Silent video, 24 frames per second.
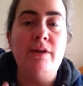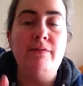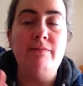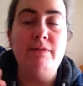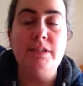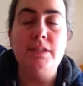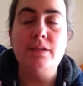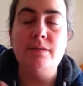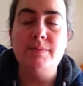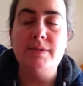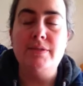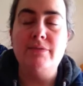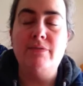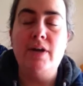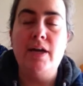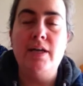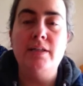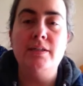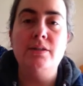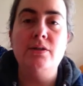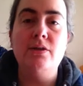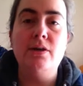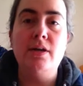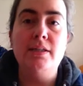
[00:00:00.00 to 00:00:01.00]
in terms of
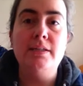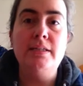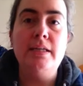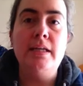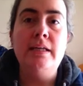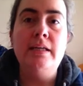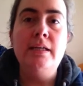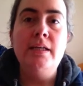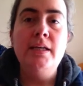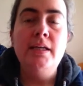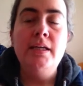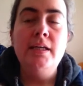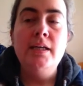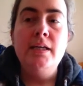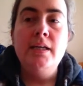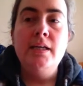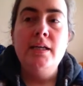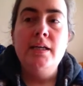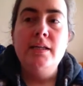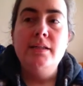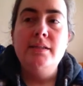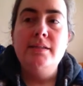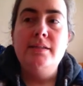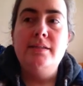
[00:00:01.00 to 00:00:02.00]
hand dyed.
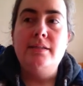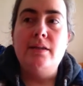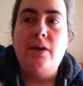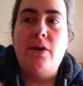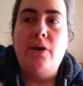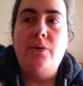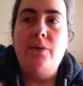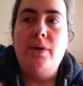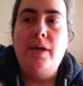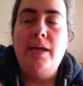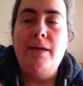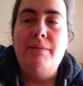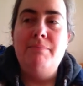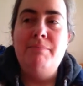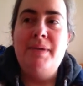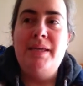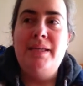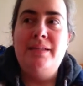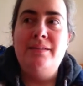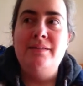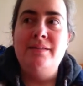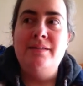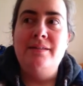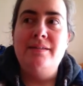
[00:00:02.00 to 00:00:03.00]
So it
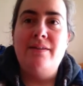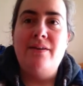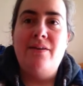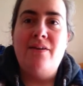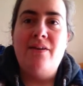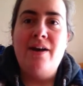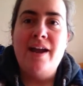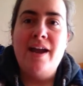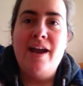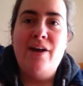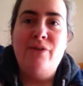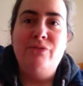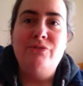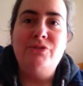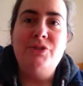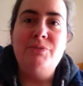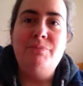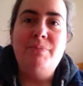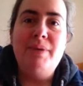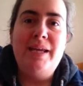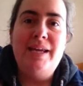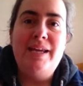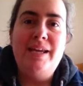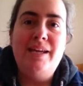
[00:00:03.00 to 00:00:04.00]
means that I have to
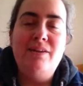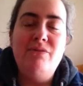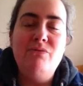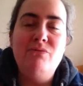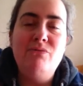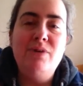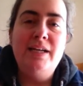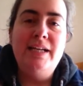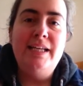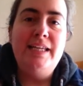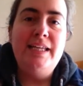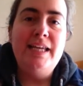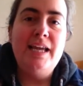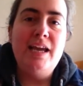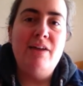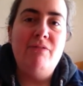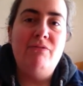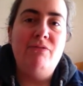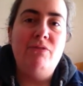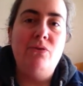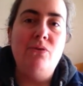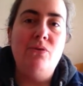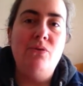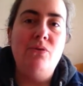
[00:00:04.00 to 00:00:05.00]
be really
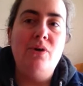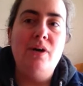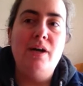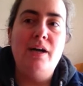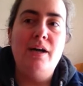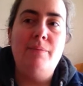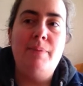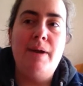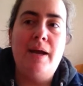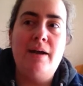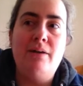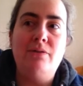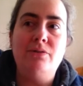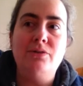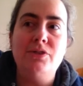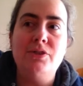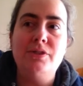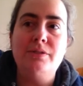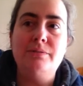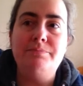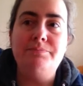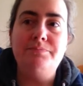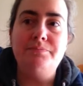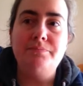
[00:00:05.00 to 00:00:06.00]
careful
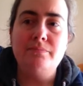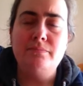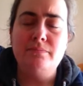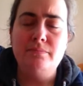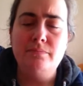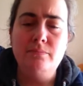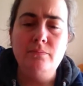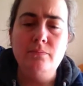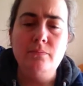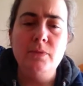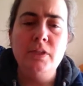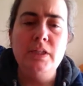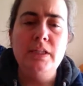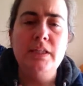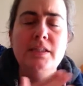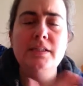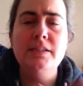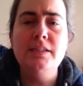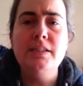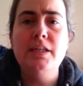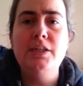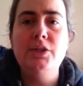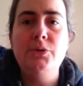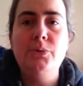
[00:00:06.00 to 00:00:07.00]
about
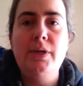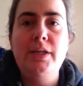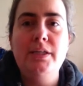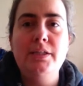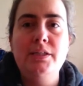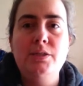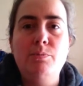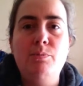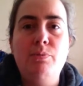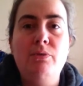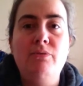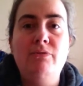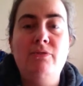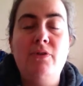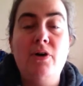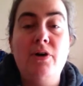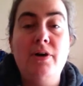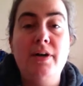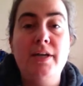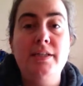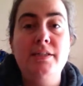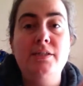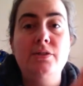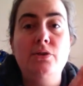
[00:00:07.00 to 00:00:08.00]
continuing to
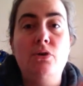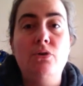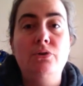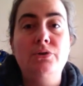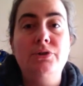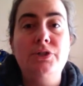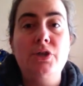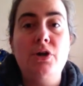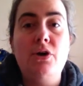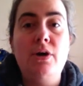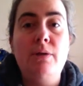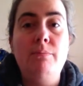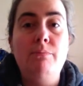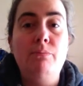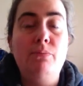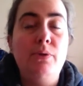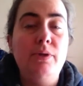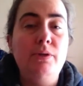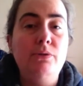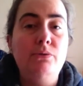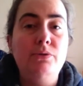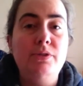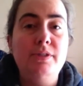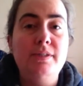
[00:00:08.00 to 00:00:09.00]
provide on-time
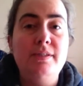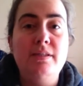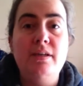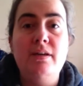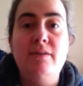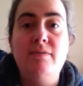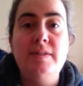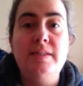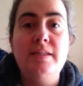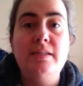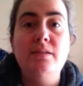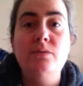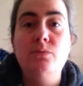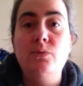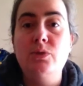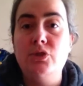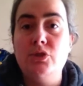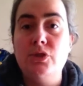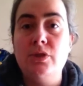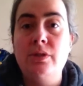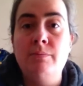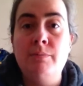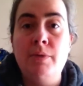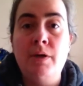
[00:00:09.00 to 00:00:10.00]
pre-order services,
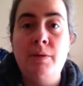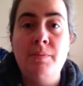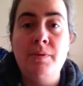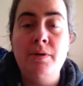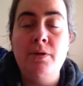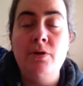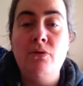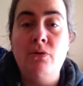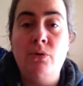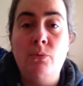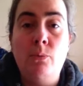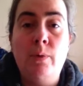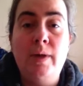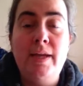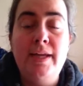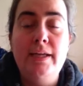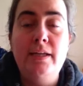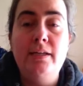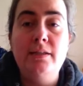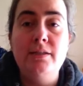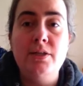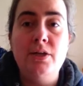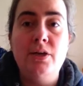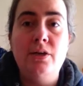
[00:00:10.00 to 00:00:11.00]
which at the moment are a
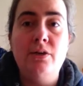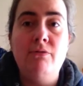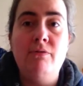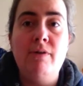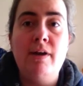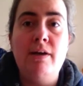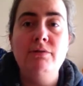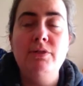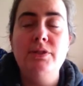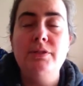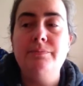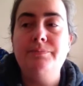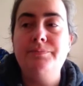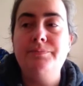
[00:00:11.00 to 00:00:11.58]
week turnaround,